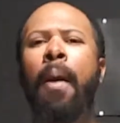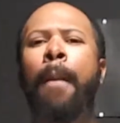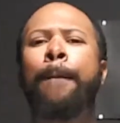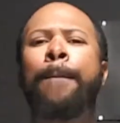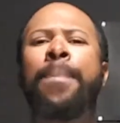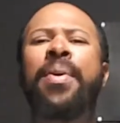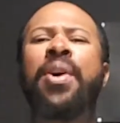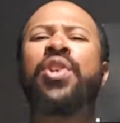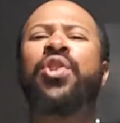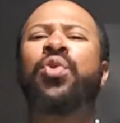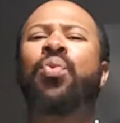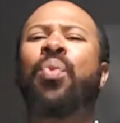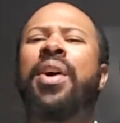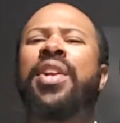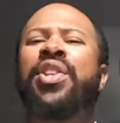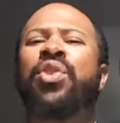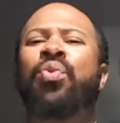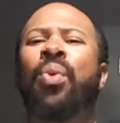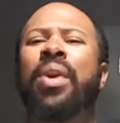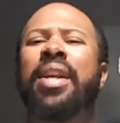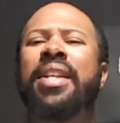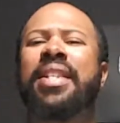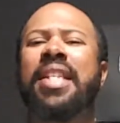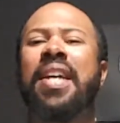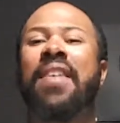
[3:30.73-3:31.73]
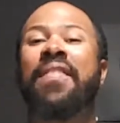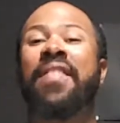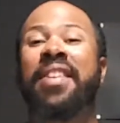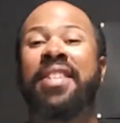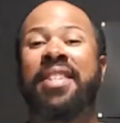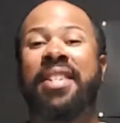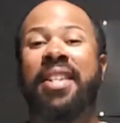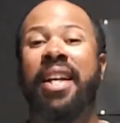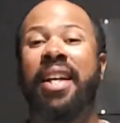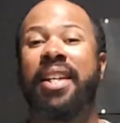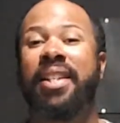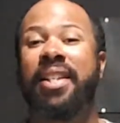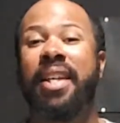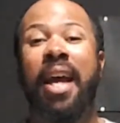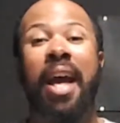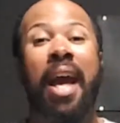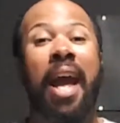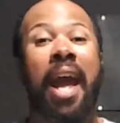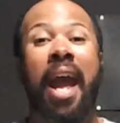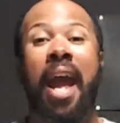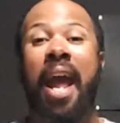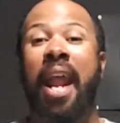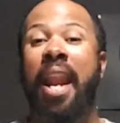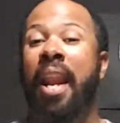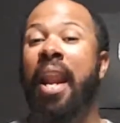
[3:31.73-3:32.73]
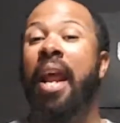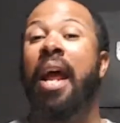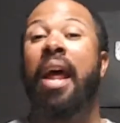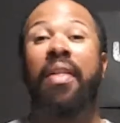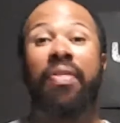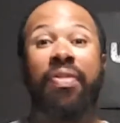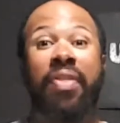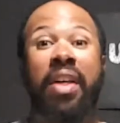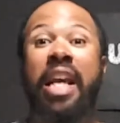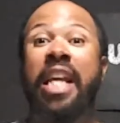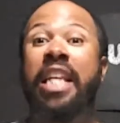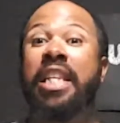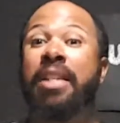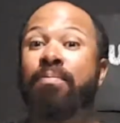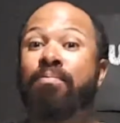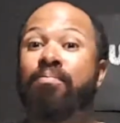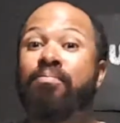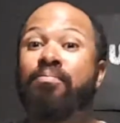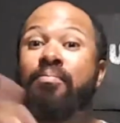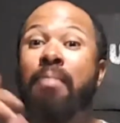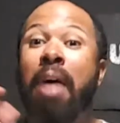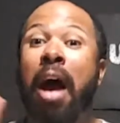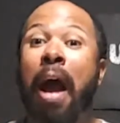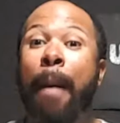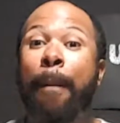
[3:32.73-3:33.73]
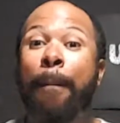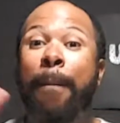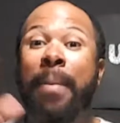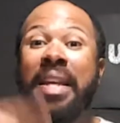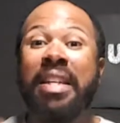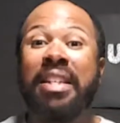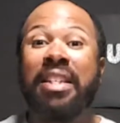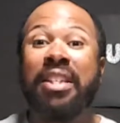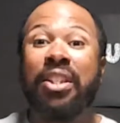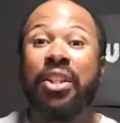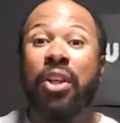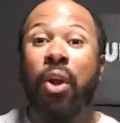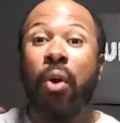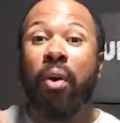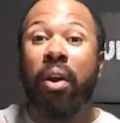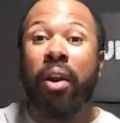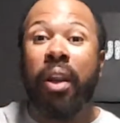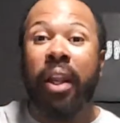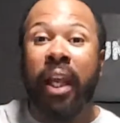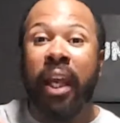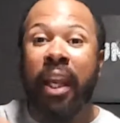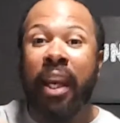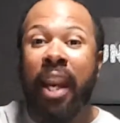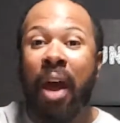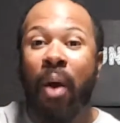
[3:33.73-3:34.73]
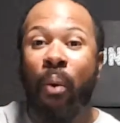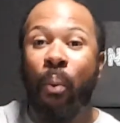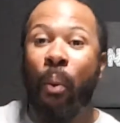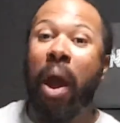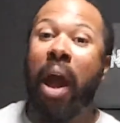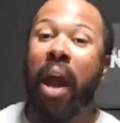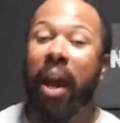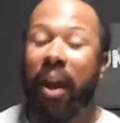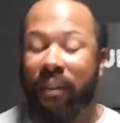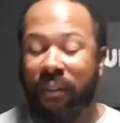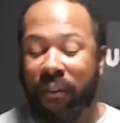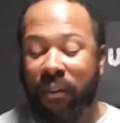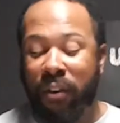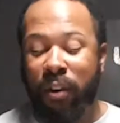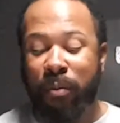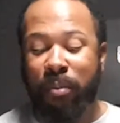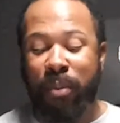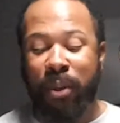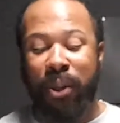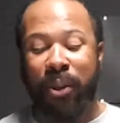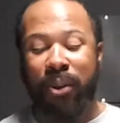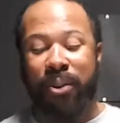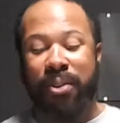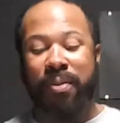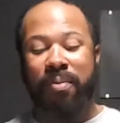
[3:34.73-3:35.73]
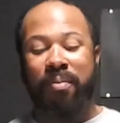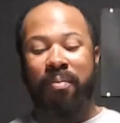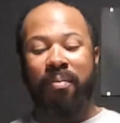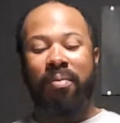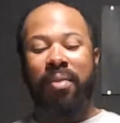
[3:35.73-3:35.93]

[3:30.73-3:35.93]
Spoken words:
Bills win 27-6, and things might be circling in that wagon for the Bills.